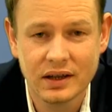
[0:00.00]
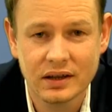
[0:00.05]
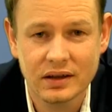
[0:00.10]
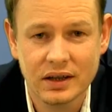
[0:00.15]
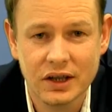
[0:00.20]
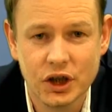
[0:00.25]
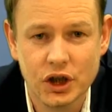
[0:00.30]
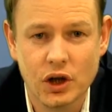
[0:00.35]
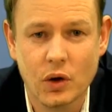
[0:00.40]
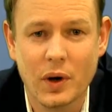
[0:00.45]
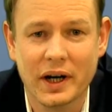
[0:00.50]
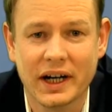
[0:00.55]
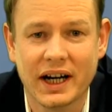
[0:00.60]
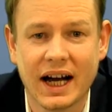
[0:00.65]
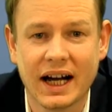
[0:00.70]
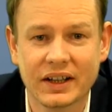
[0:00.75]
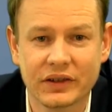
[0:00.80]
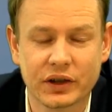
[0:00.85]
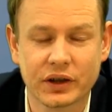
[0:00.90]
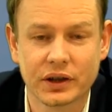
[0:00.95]
the show where
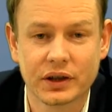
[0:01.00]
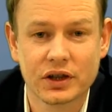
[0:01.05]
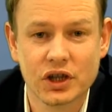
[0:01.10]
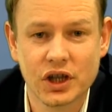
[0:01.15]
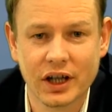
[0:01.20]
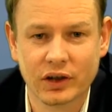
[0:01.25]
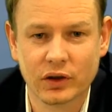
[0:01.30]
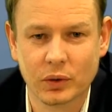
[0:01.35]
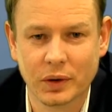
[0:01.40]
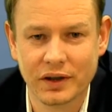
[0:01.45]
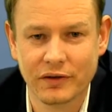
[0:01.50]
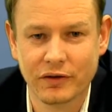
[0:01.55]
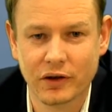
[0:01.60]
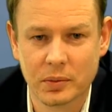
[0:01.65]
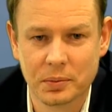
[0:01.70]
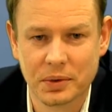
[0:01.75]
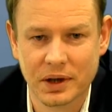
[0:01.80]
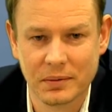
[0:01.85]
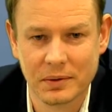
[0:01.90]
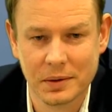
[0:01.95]
I answer
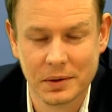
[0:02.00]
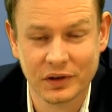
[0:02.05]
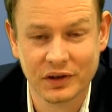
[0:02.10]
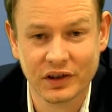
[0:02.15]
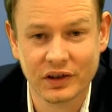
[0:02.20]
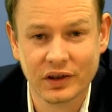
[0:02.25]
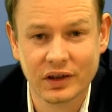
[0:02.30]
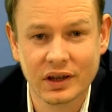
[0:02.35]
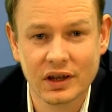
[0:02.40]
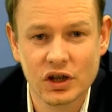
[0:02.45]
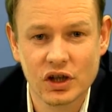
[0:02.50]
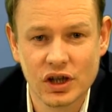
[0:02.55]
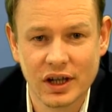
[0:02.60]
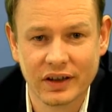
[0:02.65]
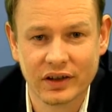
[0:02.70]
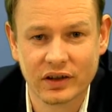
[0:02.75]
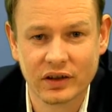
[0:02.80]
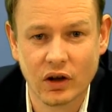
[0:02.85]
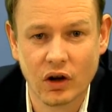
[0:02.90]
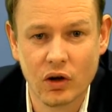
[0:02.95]
Chess24 premium users'
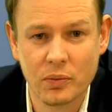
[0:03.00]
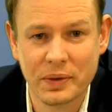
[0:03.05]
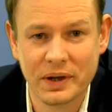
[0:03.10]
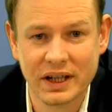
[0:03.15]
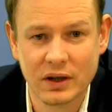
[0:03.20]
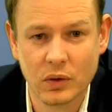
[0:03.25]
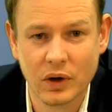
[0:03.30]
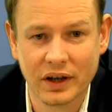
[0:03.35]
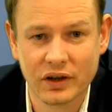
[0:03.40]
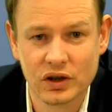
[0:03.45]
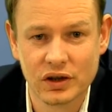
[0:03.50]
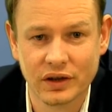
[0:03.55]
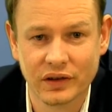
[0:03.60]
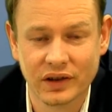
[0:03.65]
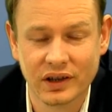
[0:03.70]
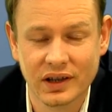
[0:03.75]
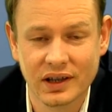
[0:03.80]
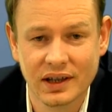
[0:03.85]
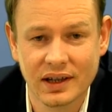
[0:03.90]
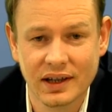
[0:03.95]
chess opening questions